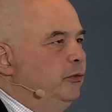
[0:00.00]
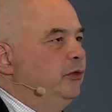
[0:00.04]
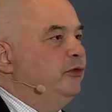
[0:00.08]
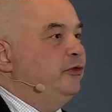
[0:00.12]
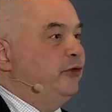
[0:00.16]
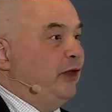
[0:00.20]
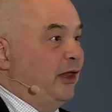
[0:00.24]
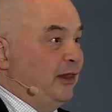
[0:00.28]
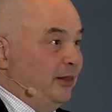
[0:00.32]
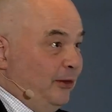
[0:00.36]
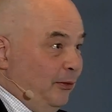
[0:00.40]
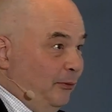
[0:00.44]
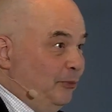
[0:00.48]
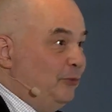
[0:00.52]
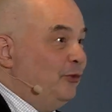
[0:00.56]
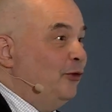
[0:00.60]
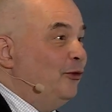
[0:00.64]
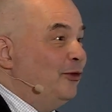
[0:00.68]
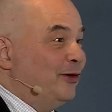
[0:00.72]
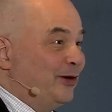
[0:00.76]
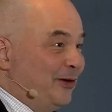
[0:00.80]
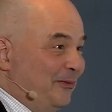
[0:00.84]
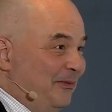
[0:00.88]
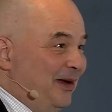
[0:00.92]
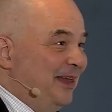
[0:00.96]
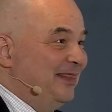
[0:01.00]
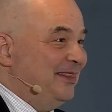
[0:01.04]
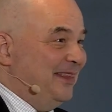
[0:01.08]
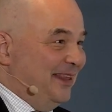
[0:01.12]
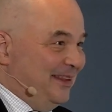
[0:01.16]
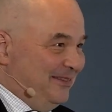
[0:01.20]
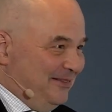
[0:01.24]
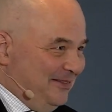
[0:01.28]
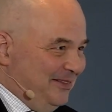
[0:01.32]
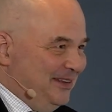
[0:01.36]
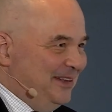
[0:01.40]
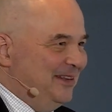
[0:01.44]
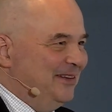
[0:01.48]
We seldom talk about
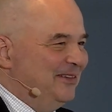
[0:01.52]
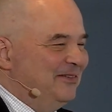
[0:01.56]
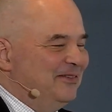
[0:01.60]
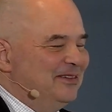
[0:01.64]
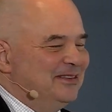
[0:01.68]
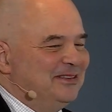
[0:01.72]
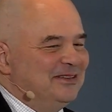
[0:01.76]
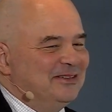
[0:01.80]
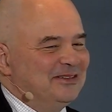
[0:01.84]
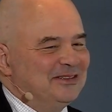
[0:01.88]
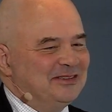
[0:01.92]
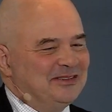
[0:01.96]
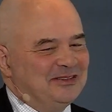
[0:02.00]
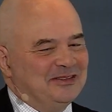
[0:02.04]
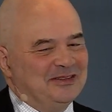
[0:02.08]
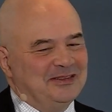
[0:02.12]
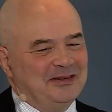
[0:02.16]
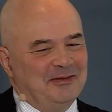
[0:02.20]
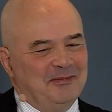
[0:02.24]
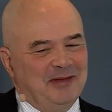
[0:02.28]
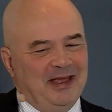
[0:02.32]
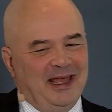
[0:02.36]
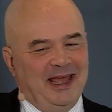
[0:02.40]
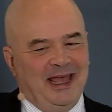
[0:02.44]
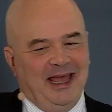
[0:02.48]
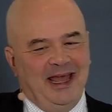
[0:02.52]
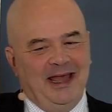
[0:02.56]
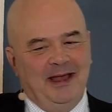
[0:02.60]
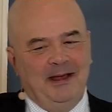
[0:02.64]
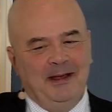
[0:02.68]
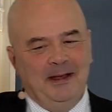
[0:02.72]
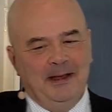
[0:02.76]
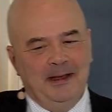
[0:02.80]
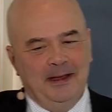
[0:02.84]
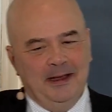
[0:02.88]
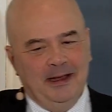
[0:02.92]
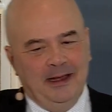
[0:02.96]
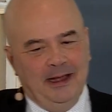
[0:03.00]
that. We took certain, I
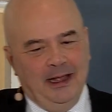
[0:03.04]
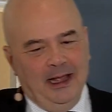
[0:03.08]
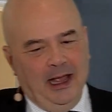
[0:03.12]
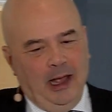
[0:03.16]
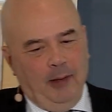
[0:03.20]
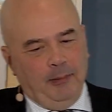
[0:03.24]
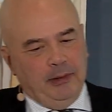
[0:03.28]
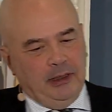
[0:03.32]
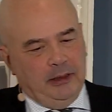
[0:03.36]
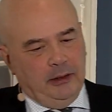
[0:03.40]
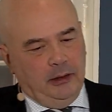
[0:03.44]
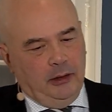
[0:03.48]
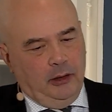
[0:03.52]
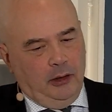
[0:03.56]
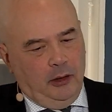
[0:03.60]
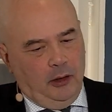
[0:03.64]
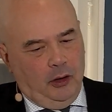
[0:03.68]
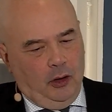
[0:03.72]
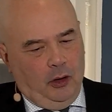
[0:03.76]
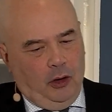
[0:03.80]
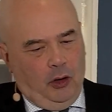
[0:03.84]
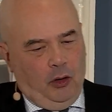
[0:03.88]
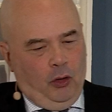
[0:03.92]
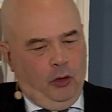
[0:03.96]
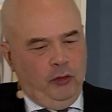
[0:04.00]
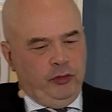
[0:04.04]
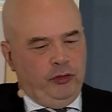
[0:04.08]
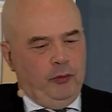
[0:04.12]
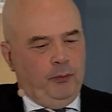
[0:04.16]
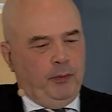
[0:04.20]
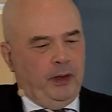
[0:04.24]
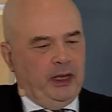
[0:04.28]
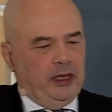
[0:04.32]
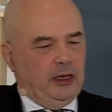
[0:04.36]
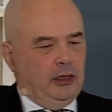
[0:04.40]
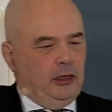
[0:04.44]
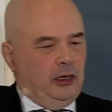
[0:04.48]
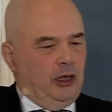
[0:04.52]
mean,
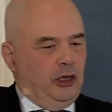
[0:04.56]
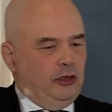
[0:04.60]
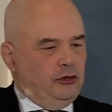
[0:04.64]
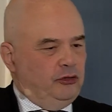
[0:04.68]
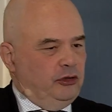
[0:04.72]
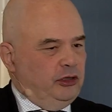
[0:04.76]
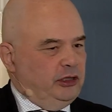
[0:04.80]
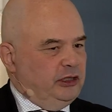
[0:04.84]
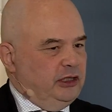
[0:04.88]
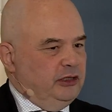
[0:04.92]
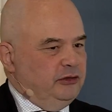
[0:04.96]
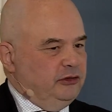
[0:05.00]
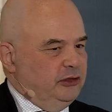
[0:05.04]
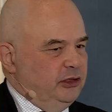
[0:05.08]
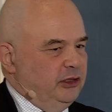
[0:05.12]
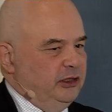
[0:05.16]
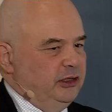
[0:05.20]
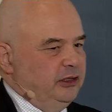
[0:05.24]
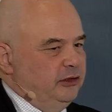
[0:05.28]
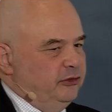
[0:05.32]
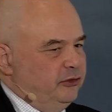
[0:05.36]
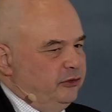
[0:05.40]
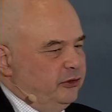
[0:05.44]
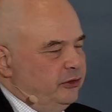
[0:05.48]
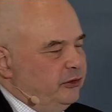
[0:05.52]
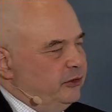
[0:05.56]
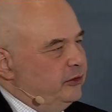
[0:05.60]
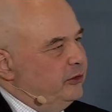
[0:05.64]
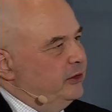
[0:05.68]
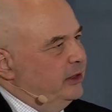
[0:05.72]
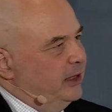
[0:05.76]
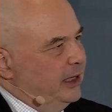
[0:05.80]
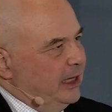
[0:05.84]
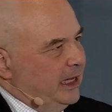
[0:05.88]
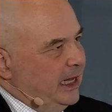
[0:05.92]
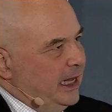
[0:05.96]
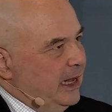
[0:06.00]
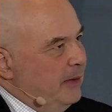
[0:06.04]
orthobiologic is an
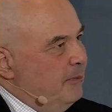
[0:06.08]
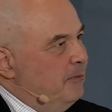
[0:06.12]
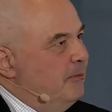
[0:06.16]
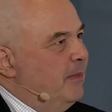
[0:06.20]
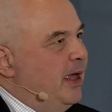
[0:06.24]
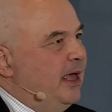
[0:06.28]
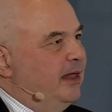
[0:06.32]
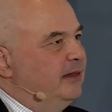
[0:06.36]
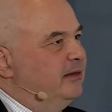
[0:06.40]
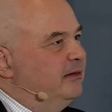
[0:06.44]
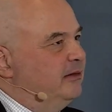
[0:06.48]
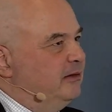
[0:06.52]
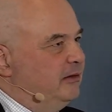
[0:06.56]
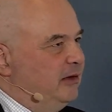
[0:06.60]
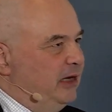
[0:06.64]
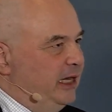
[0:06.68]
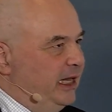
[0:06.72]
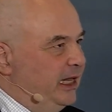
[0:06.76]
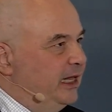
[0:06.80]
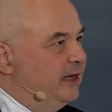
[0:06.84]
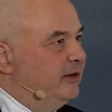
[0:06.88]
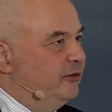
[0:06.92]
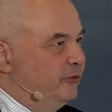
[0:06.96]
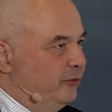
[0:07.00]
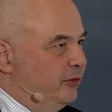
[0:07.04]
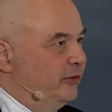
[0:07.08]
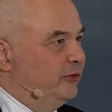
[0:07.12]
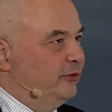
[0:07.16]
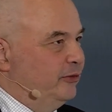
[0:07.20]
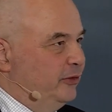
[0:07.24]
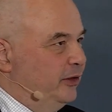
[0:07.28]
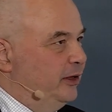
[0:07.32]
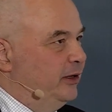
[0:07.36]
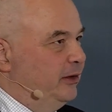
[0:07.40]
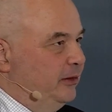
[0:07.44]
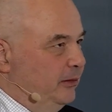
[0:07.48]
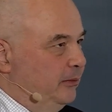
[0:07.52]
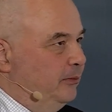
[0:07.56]
immensely
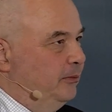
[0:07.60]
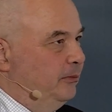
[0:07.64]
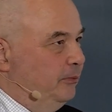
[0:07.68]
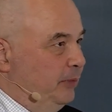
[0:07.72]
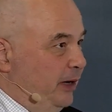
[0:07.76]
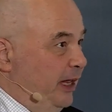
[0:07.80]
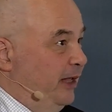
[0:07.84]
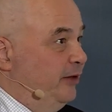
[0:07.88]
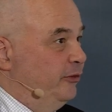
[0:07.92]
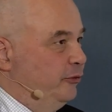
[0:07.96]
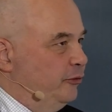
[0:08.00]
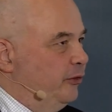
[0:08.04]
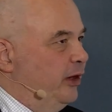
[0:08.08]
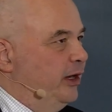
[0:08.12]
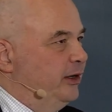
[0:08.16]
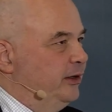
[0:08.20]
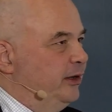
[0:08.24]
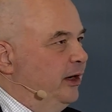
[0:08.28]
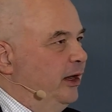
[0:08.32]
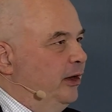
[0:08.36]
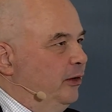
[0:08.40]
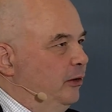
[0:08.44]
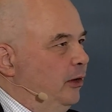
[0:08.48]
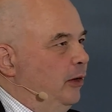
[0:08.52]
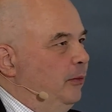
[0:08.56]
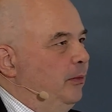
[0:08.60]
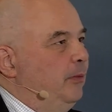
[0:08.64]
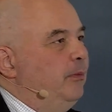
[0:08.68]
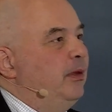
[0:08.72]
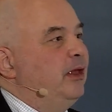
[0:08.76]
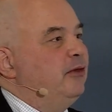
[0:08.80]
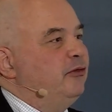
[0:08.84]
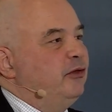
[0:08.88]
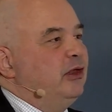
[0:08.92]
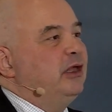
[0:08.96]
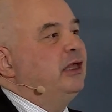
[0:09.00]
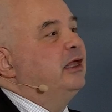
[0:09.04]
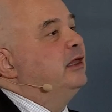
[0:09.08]
interesting place right now. I mean,
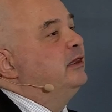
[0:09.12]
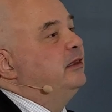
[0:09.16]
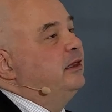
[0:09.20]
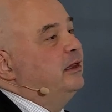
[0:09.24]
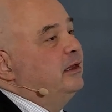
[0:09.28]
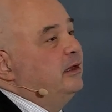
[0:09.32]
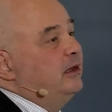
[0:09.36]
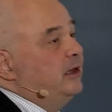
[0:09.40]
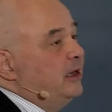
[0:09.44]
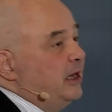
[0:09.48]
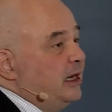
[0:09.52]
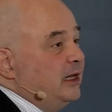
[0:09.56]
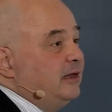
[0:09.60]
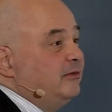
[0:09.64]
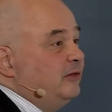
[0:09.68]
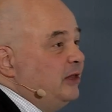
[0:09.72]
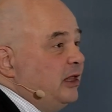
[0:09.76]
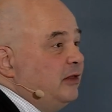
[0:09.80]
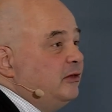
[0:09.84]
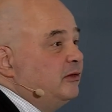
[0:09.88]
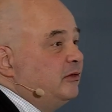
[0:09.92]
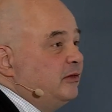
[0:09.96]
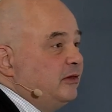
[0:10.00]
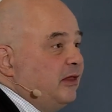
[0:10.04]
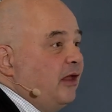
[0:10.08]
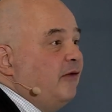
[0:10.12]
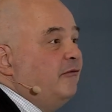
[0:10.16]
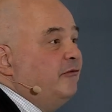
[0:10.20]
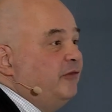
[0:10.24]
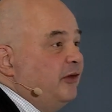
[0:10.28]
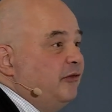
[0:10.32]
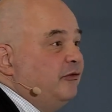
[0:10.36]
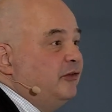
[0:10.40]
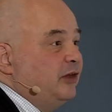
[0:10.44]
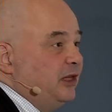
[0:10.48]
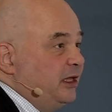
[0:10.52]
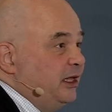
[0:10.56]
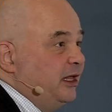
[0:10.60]
basically it didn't exist 10,
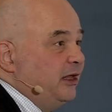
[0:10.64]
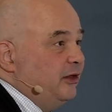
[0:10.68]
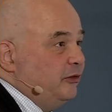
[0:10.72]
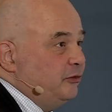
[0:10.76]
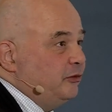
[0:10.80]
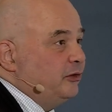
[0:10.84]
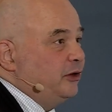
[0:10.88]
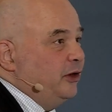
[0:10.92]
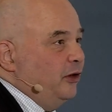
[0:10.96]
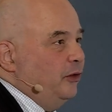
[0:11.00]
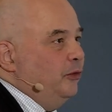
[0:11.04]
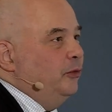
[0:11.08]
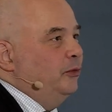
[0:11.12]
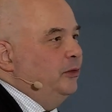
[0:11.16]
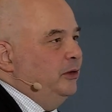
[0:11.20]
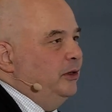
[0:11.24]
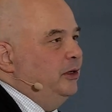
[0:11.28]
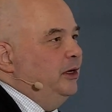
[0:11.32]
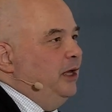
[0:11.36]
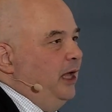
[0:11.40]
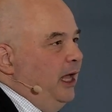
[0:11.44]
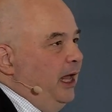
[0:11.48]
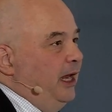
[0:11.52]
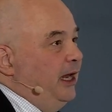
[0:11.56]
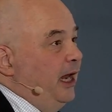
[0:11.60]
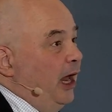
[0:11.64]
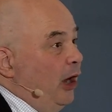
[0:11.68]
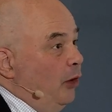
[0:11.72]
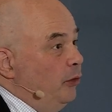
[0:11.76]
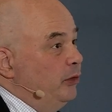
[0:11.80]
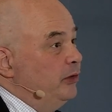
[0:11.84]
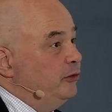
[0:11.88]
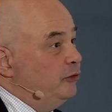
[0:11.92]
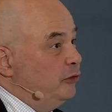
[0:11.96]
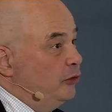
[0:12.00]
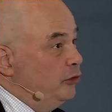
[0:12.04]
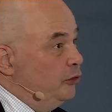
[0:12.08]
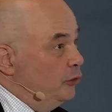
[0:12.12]
15 years ago. And now
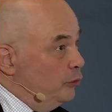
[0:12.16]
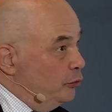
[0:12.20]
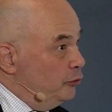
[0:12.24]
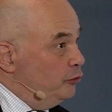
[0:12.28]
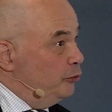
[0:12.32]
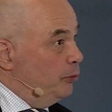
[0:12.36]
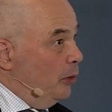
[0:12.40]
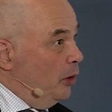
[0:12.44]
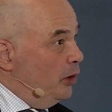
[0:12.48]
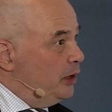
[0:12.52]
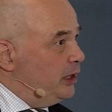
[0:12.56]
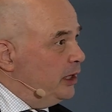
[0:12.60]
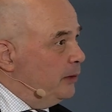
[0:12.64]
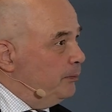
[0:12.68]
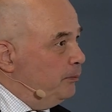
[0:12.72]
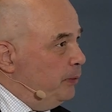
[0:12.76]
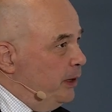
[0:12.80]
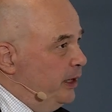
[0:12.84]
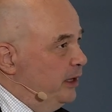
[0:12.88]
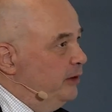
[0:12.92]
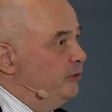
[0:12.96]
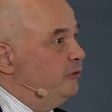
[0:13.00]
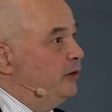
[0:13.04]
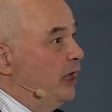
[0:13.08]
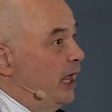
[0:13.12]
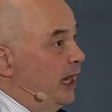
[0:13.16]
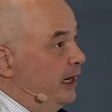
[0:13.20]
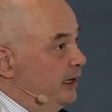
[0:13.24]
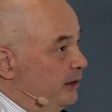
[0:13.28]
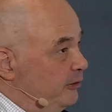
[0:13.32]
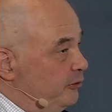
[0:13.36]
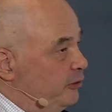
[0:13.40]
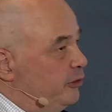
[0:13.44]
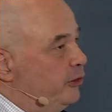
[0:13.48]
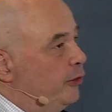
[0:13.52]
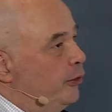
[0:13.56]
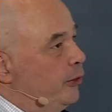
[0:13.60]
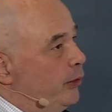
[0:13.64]
it's a huge marketplace and
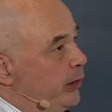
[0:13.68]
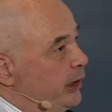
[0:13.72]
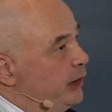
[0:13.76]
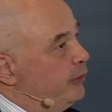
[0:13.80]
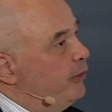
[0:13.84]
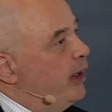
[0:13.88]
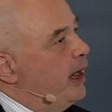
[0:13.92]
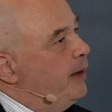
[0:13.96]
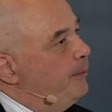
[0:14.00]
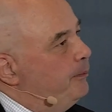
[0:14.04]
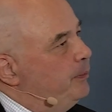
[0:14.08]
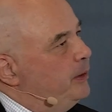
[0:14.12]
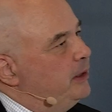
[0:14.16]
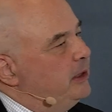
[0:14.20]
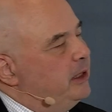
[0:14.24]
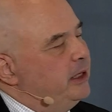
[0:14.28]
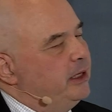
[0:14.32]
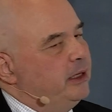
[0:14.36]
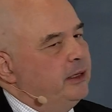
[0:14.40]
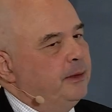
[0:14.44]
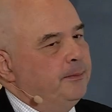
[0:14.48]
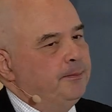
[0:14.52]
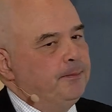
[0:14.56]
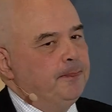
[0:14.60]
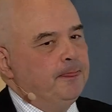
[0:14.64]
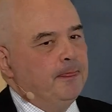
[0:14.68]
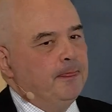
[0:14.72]
it's growing rapidly.